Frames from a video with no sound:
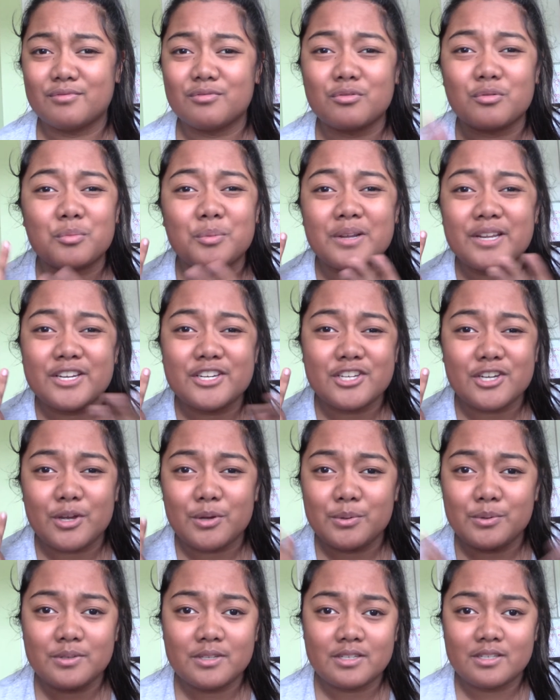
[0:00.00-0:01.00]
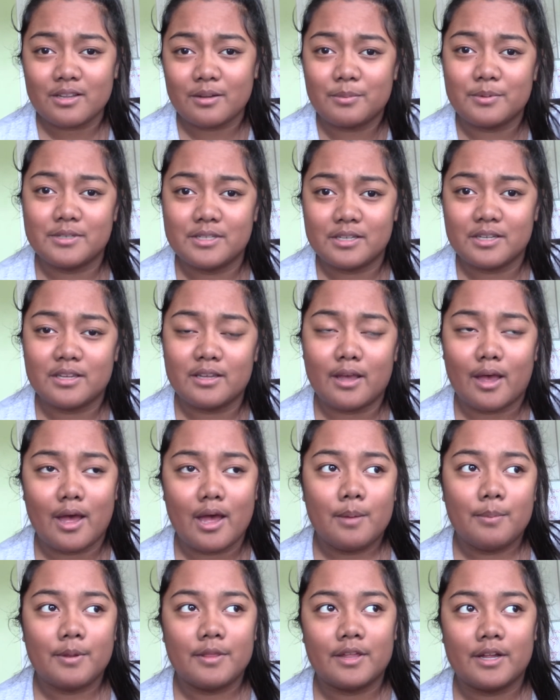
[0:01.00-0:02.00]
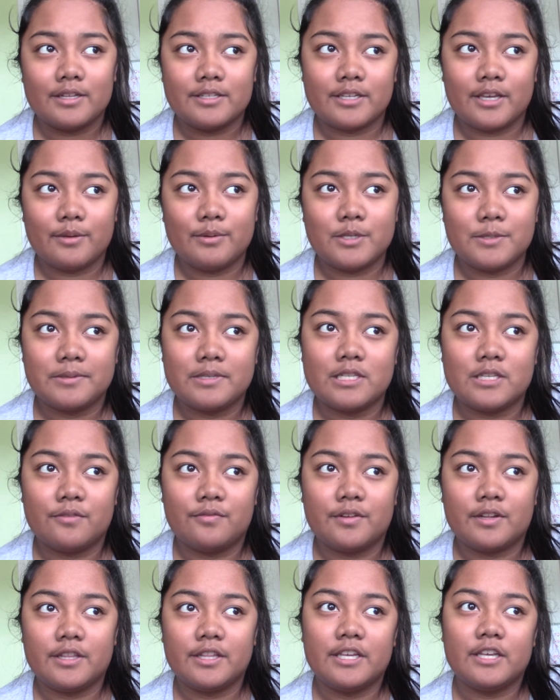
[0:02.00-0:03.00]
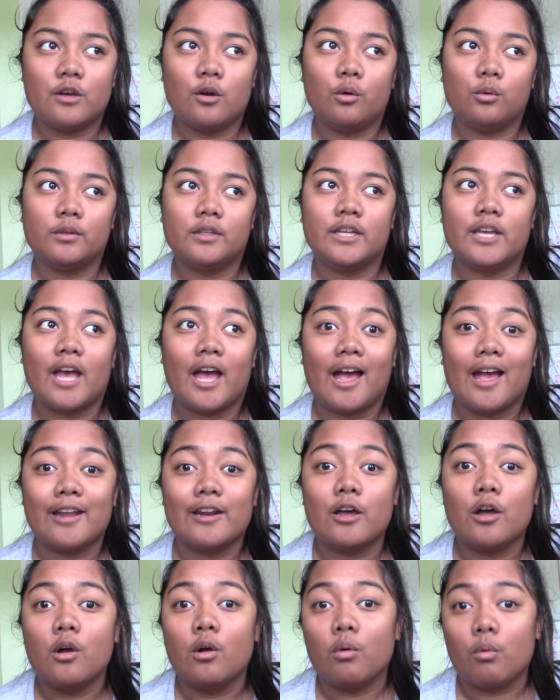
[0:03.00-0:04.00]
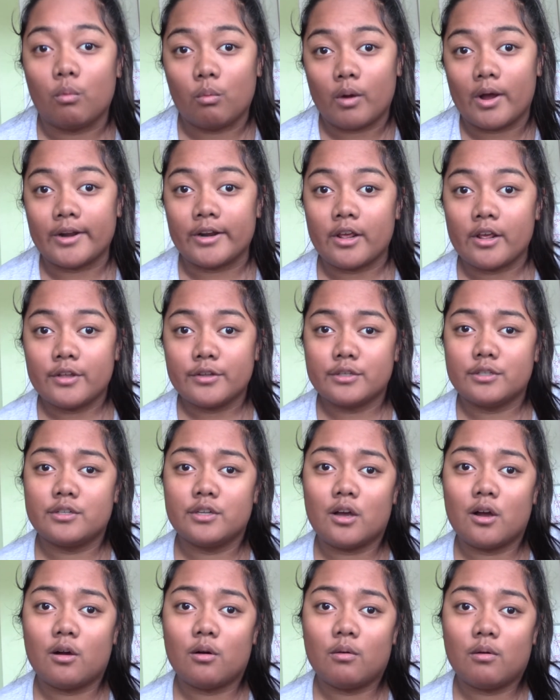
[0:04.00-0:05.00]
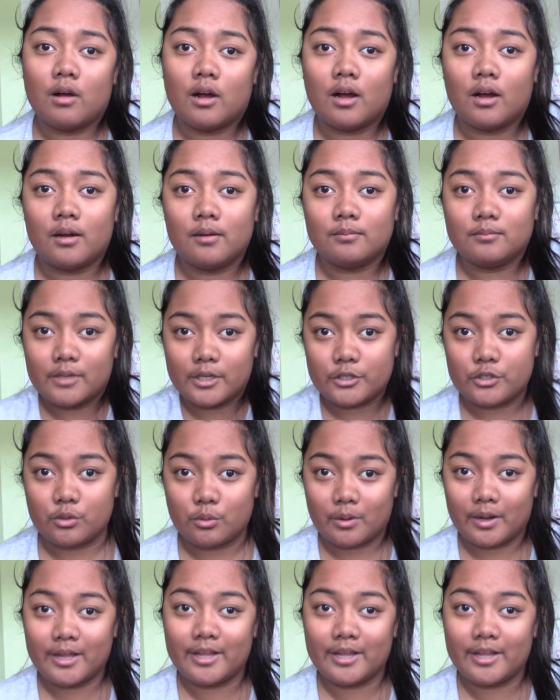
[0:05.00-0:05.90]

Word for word: three shows that we're singing at, but that day we specifically only had one. So, um, enjoy.